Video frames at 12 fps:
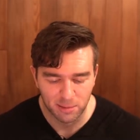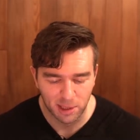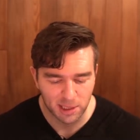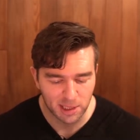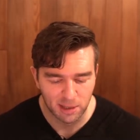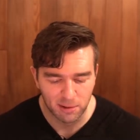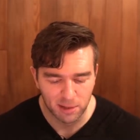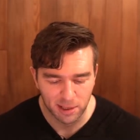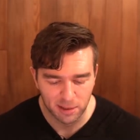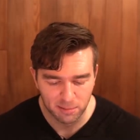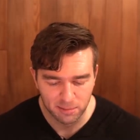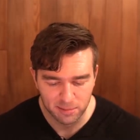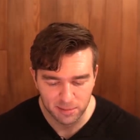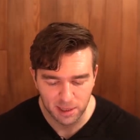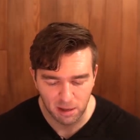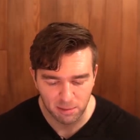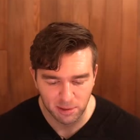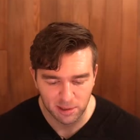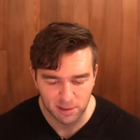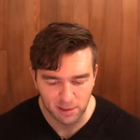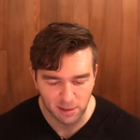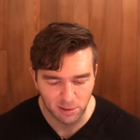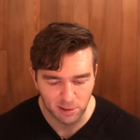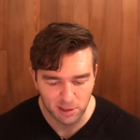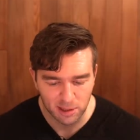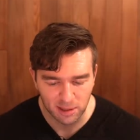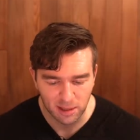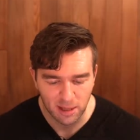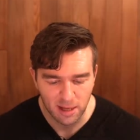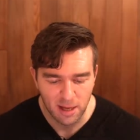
because they don't like them? That'd be interesting.